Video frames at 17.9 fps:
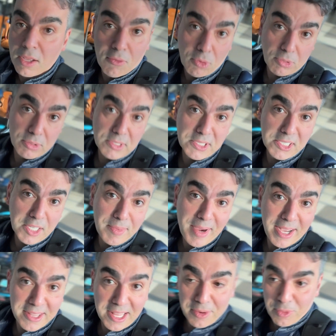We'll see
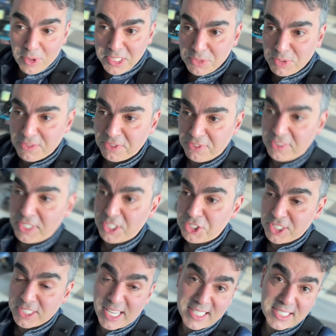about that once we've finished
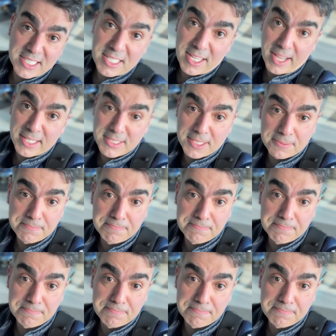this exercise.